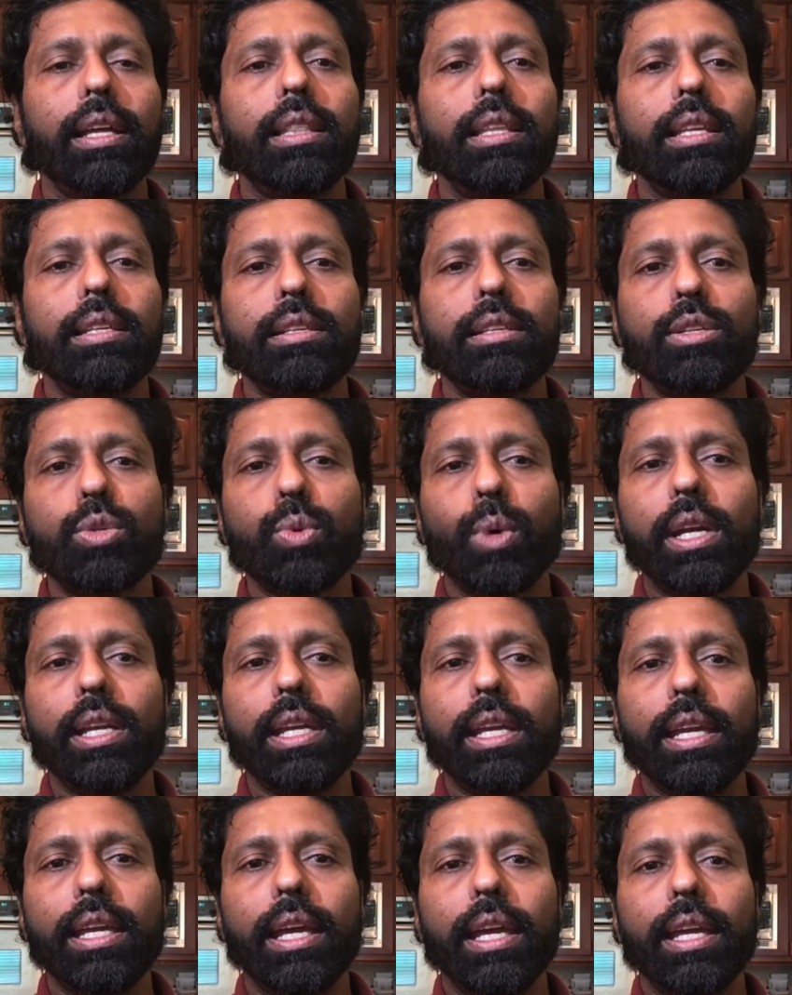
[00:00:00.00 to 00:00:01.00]
This is
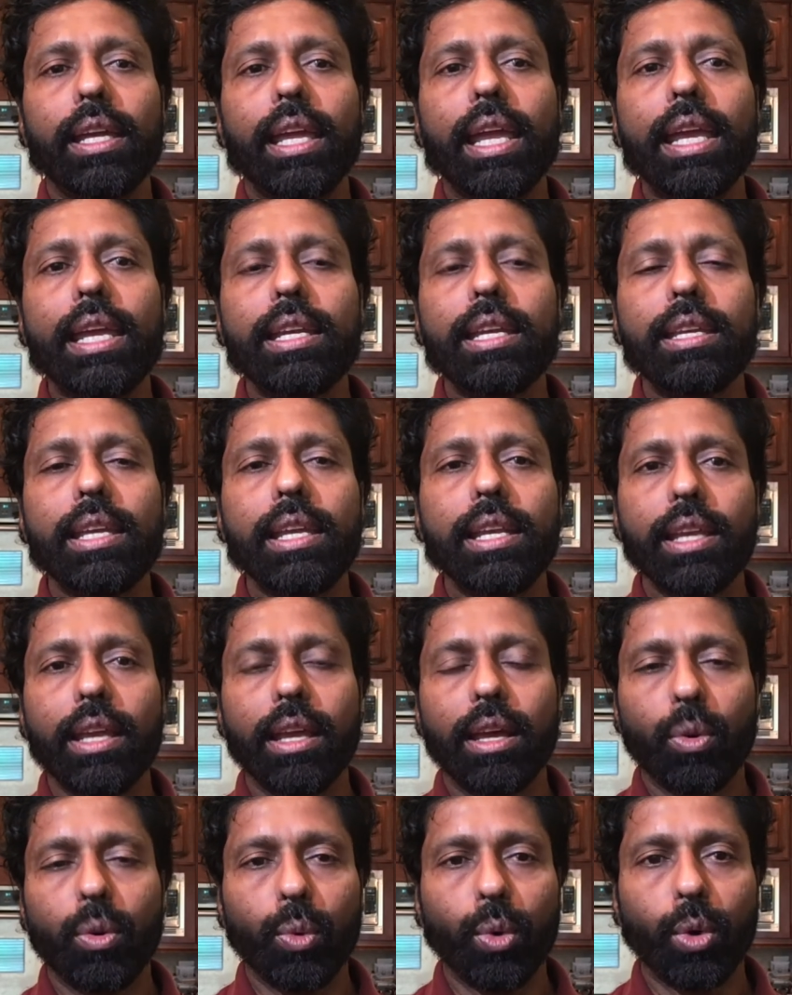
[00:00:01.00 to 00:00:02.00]
only an
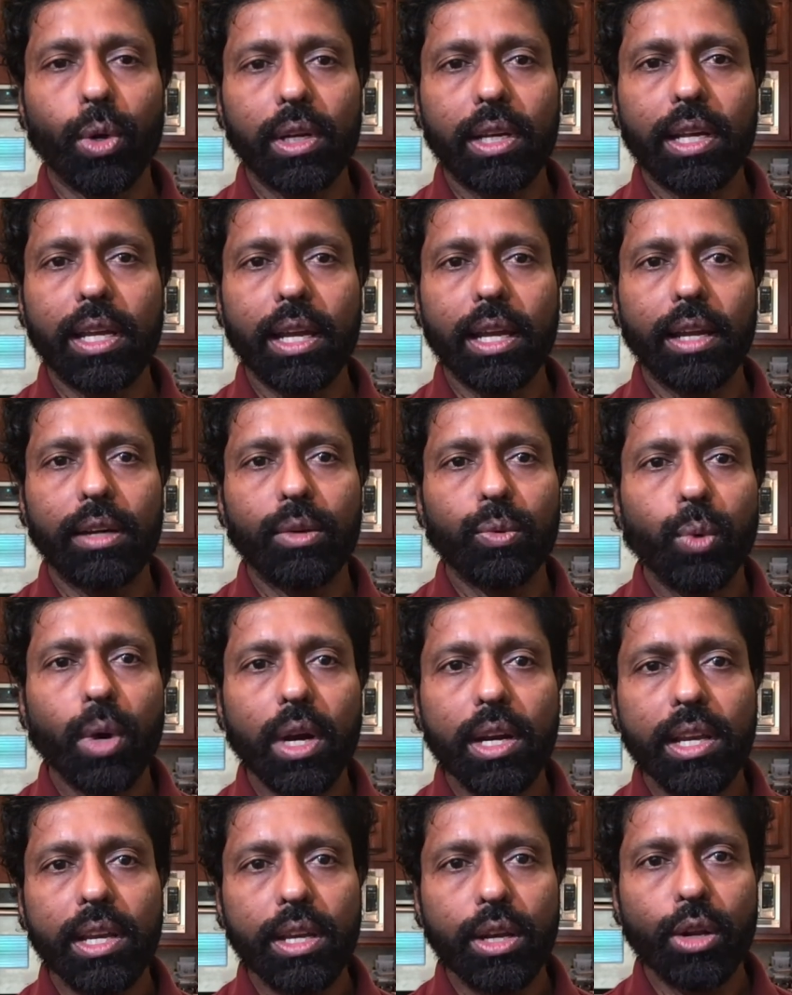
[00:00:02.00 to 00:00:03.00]
18-year-old kid.
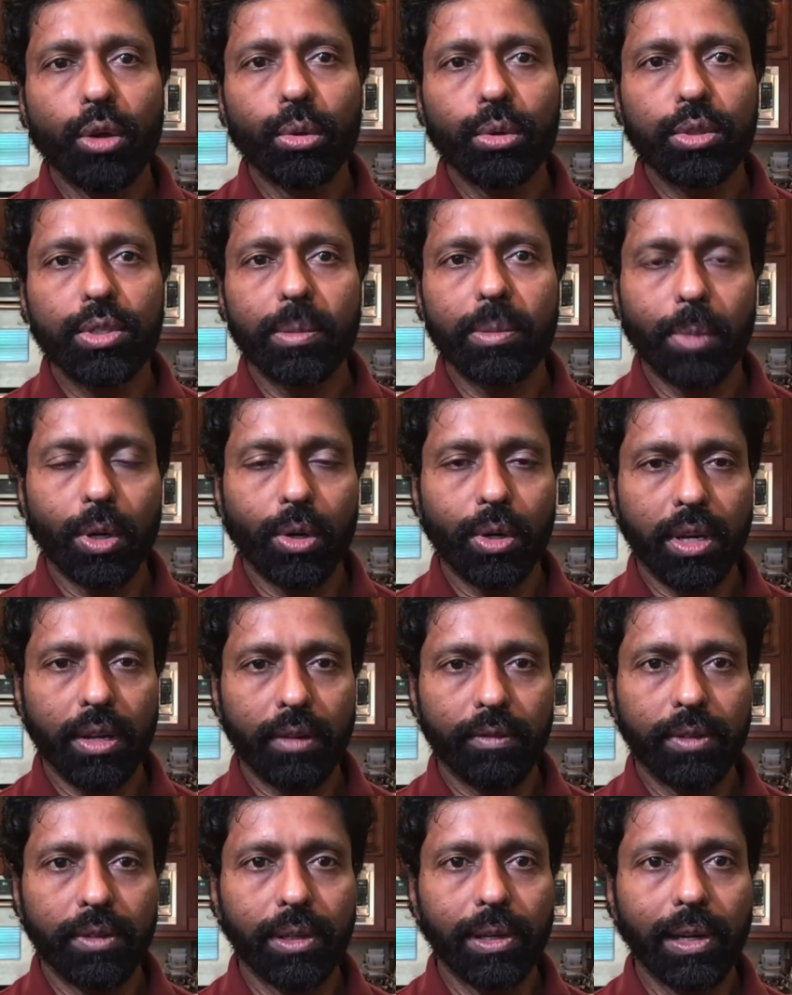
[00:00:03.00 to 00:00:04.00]
What he knows about the
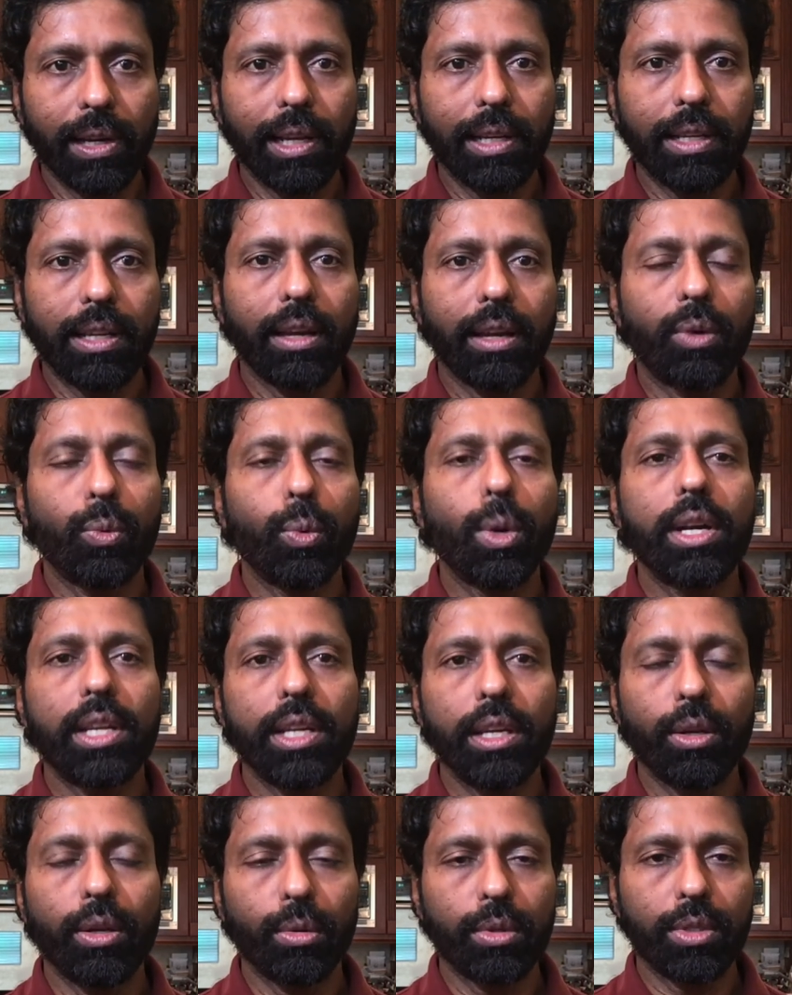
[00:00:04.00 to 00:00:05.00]
world or what
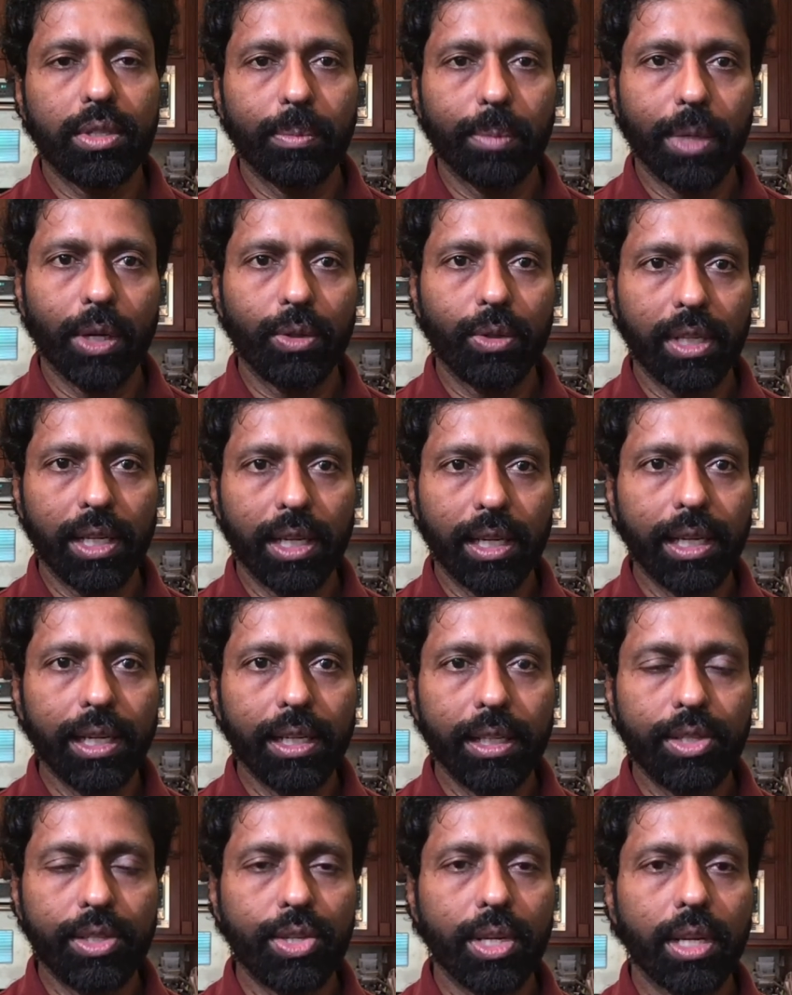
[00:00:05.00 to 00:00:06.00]
he knows about a
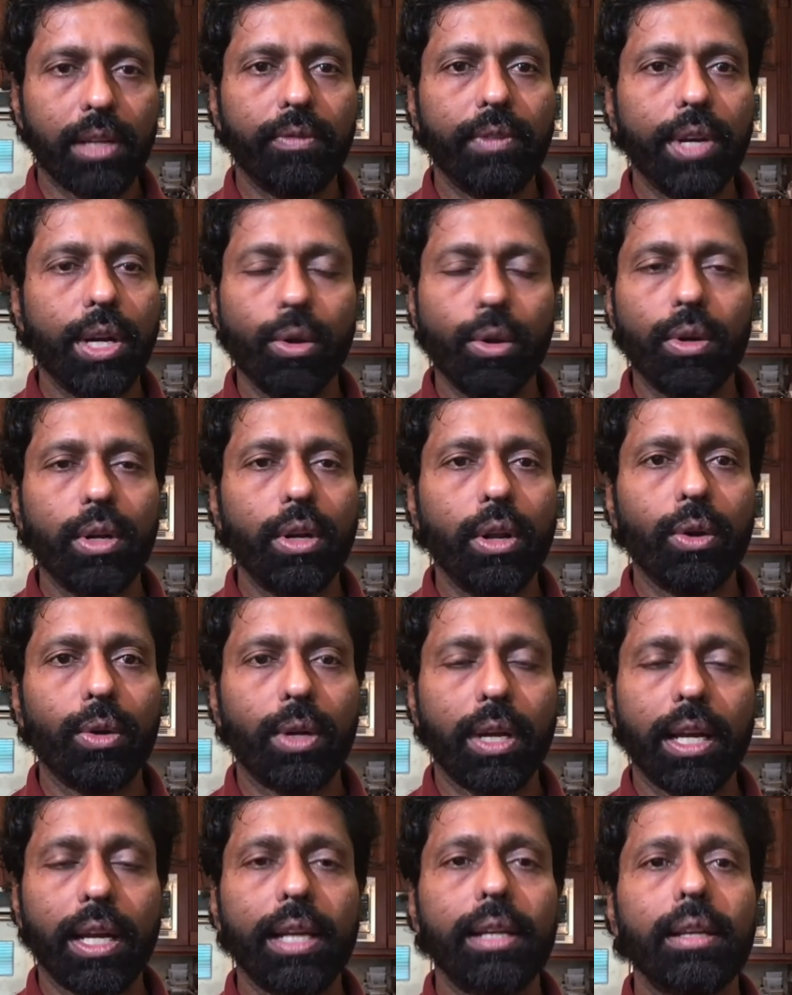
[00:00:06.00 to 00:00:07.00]
religion? We don't
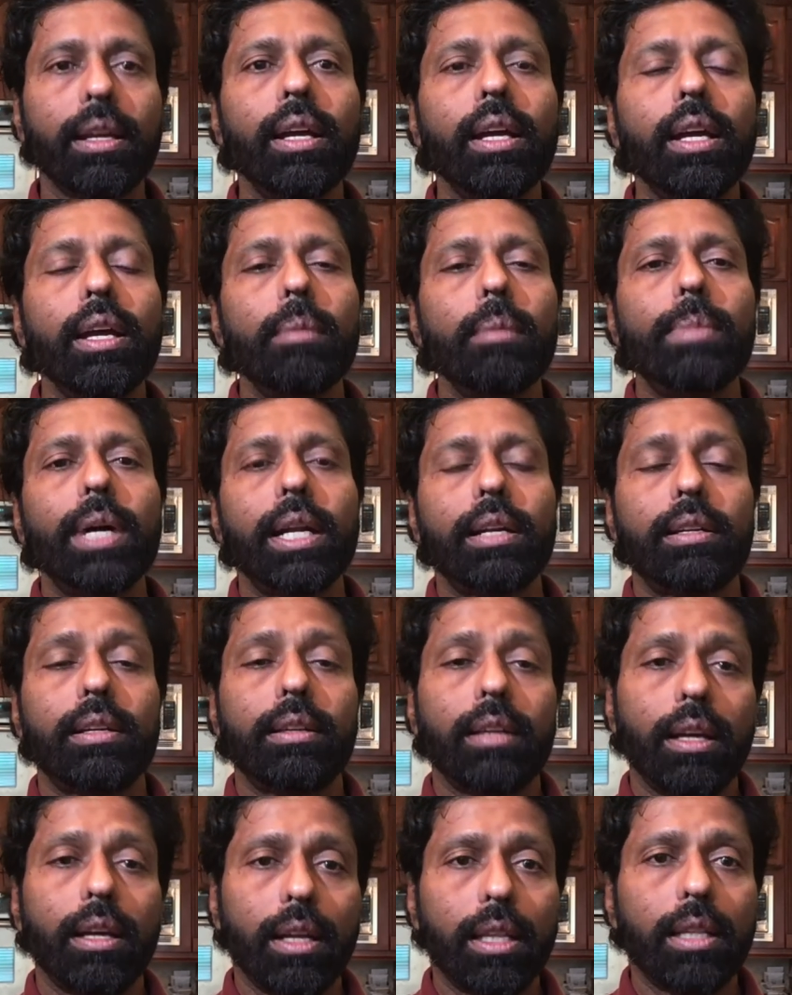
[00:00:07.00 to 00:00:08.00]
know, right? But
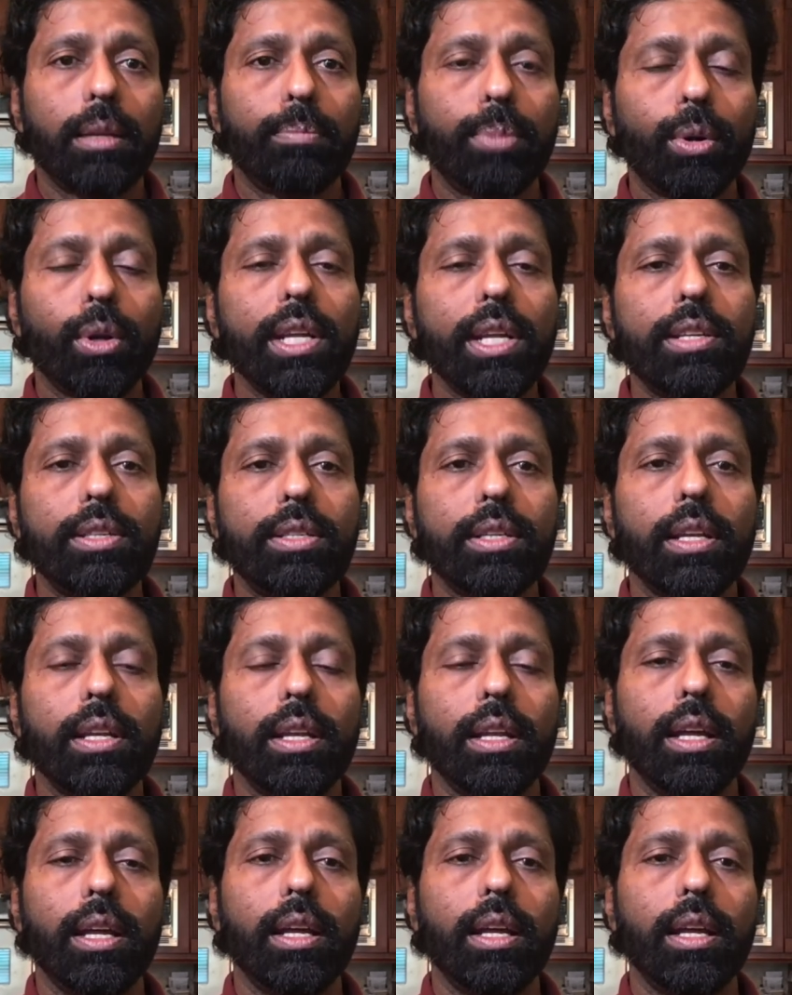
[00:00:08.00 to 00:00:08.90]
the police in